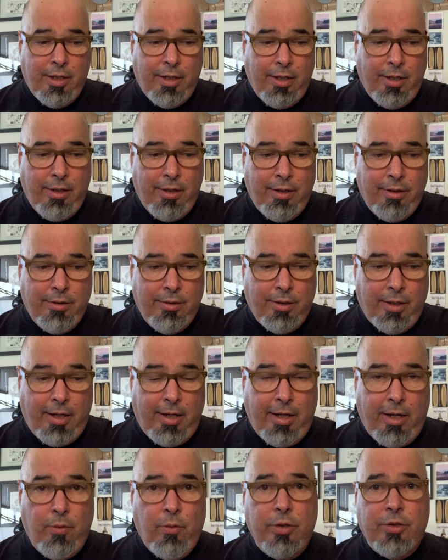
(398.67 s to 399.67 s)
And
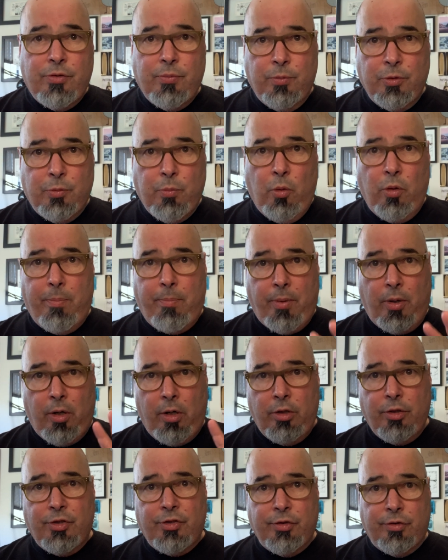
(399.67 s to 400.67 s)
I always was more
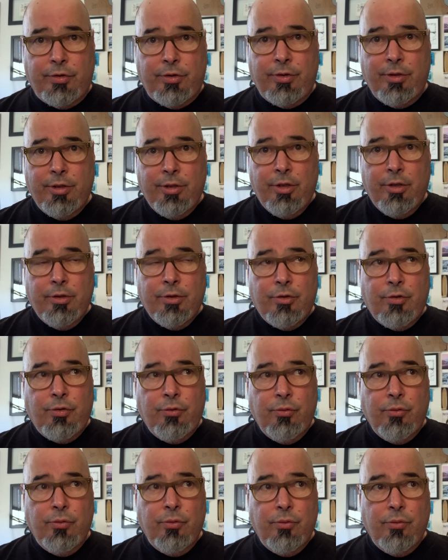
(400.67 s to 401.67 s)
partial
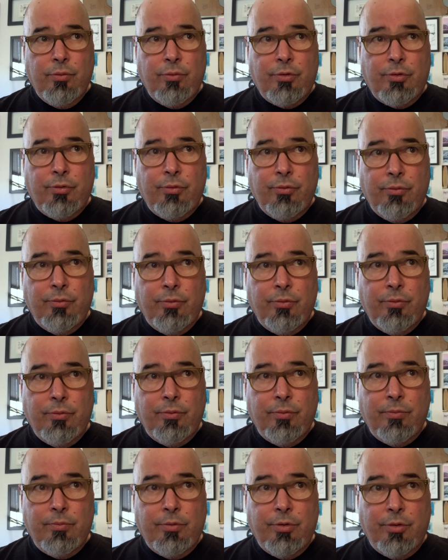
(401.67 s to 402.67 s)
to
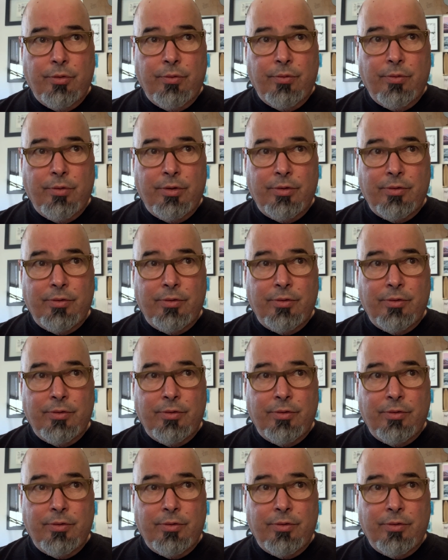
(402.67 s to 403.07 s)
you know,